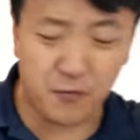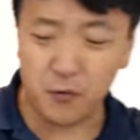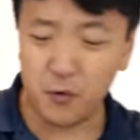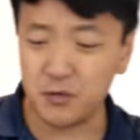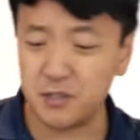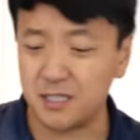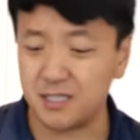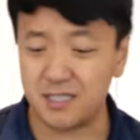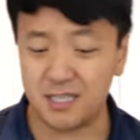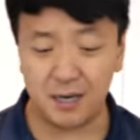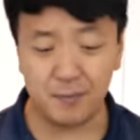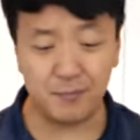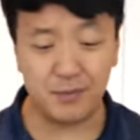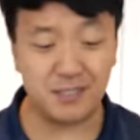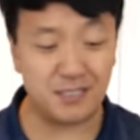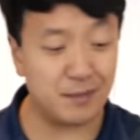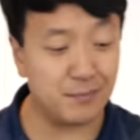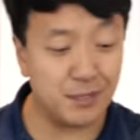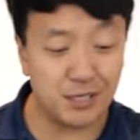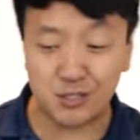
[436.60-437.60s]
frozen
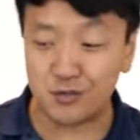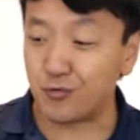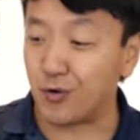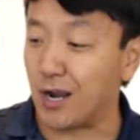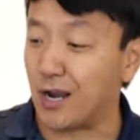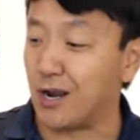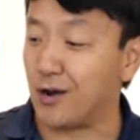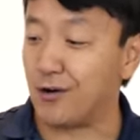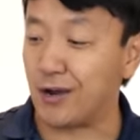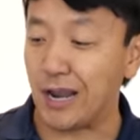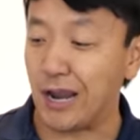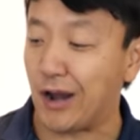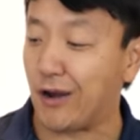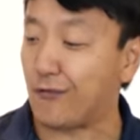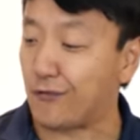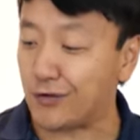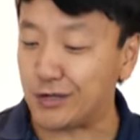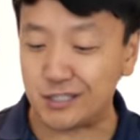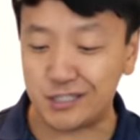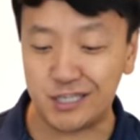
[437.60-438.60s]
dumplings, I'm gonna try out
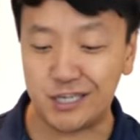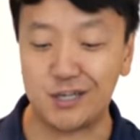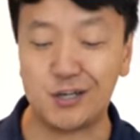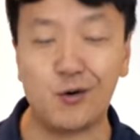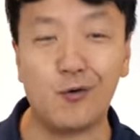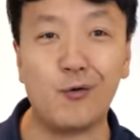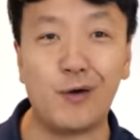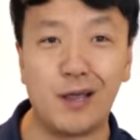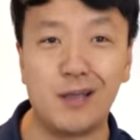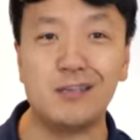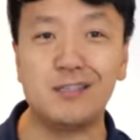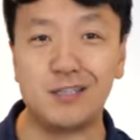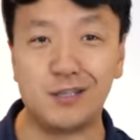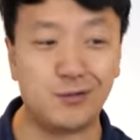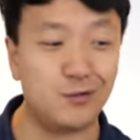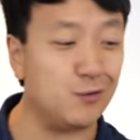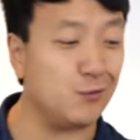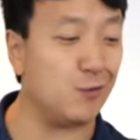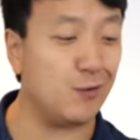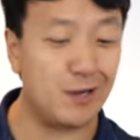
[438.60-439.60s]
every single
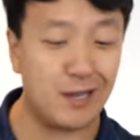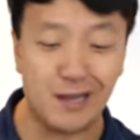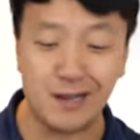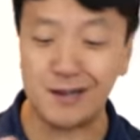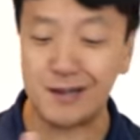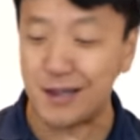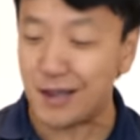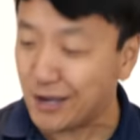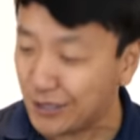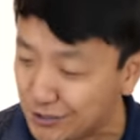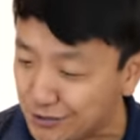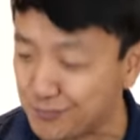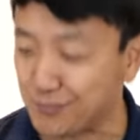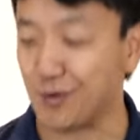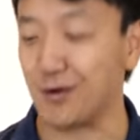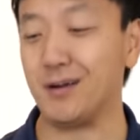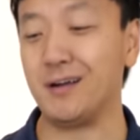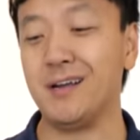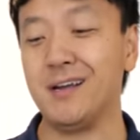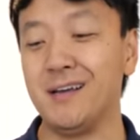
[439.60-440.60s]
instant noodle in
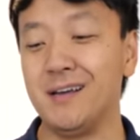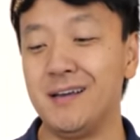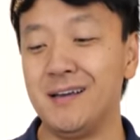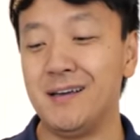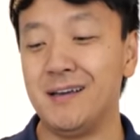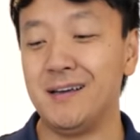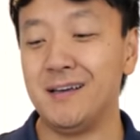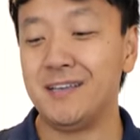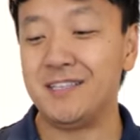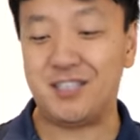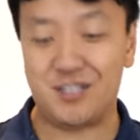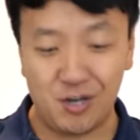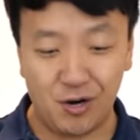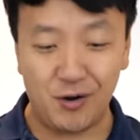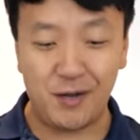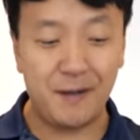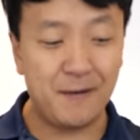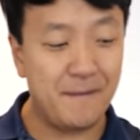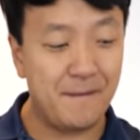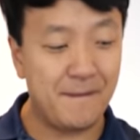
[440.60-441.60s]
H-mart,
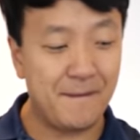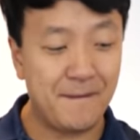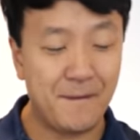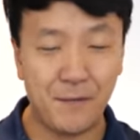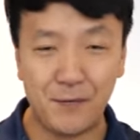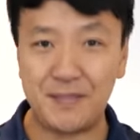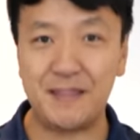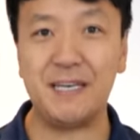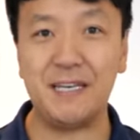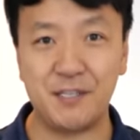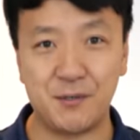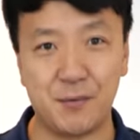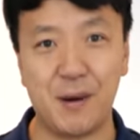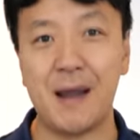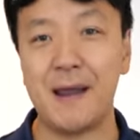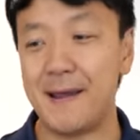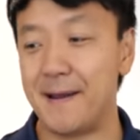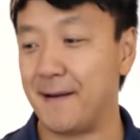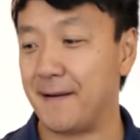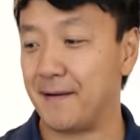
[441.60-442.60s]
starting with these
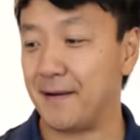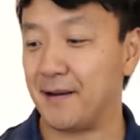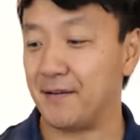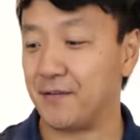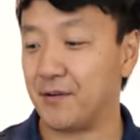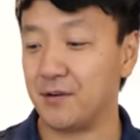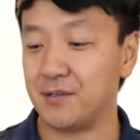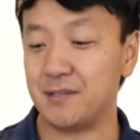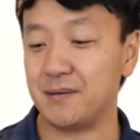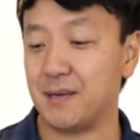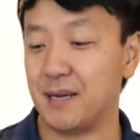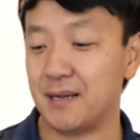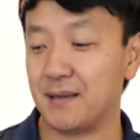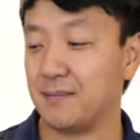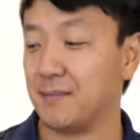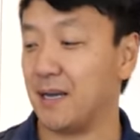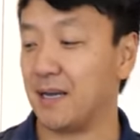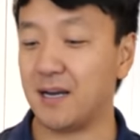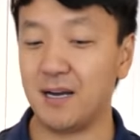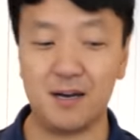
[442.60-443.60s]
right here. And of course,
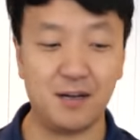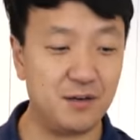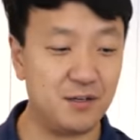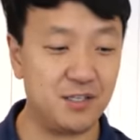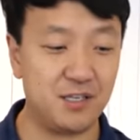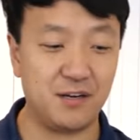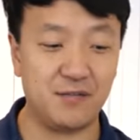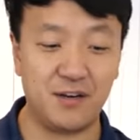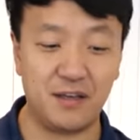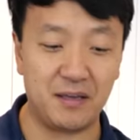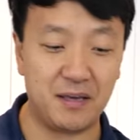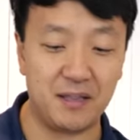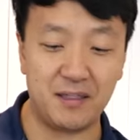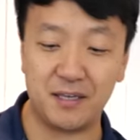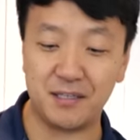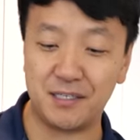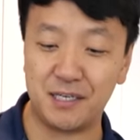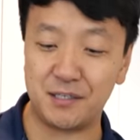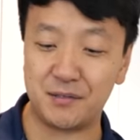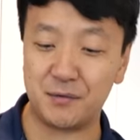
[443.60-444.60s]
I got other stuff I
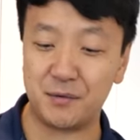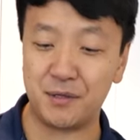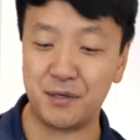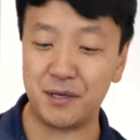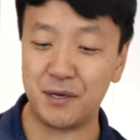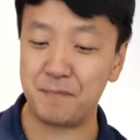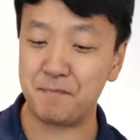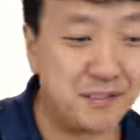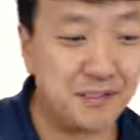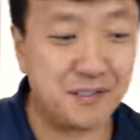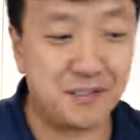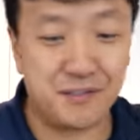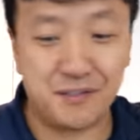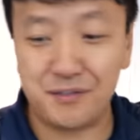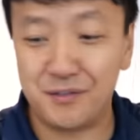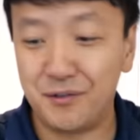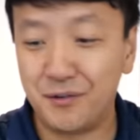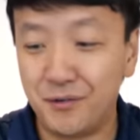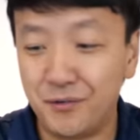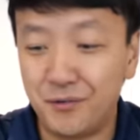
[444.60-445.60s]
think tastes really good.
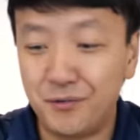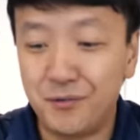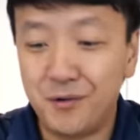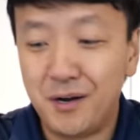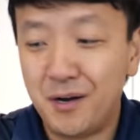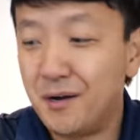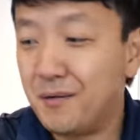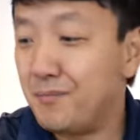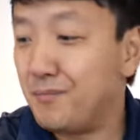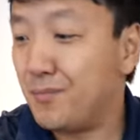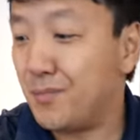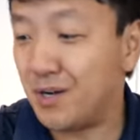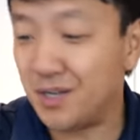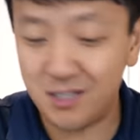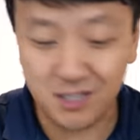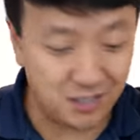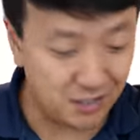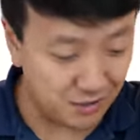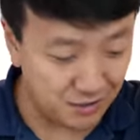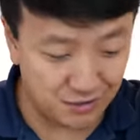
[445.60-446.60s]
So
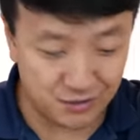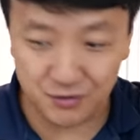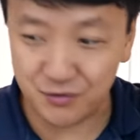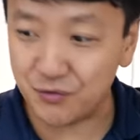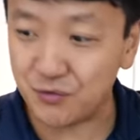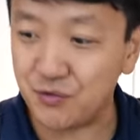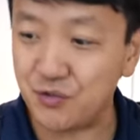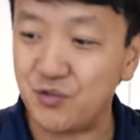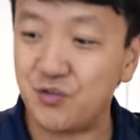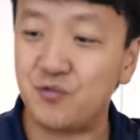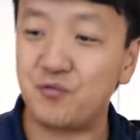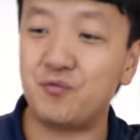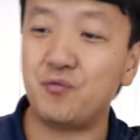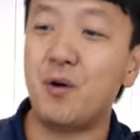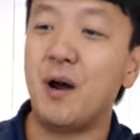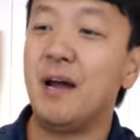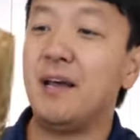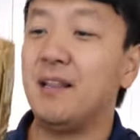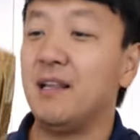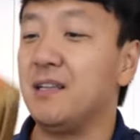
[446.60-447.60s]
much to
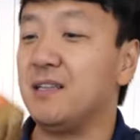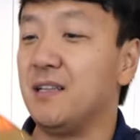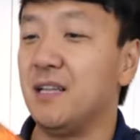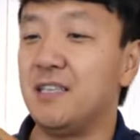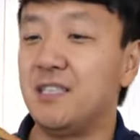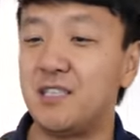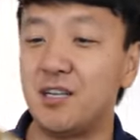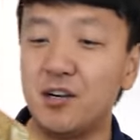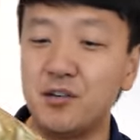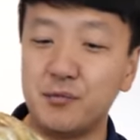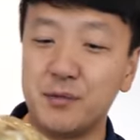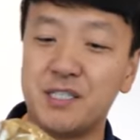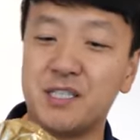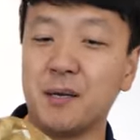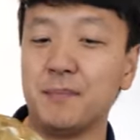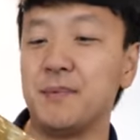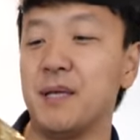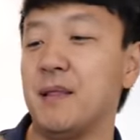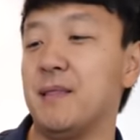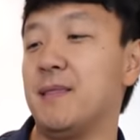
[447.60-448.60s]
try. Let's start with
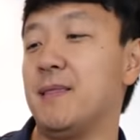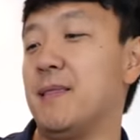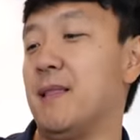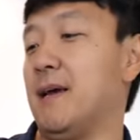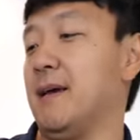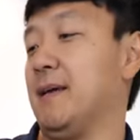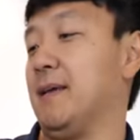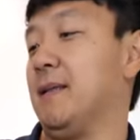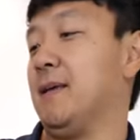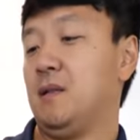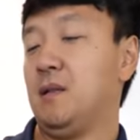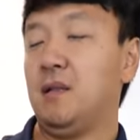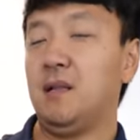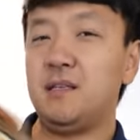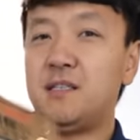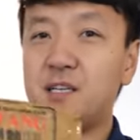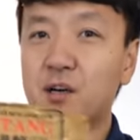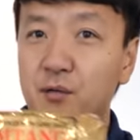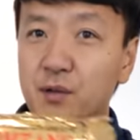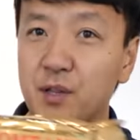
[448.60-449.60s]
something light.
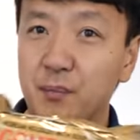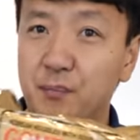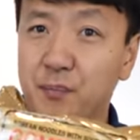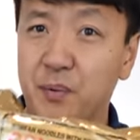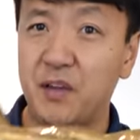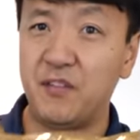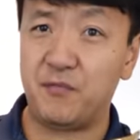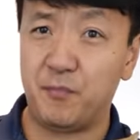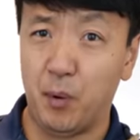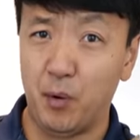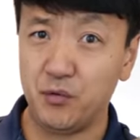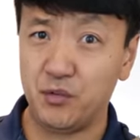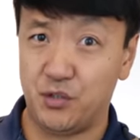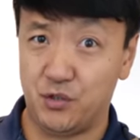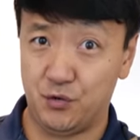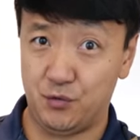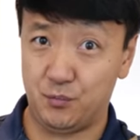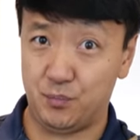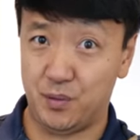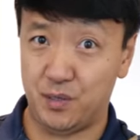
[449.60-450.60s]
Let's start with the beef bone
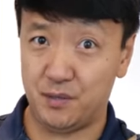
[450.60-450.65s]
soup.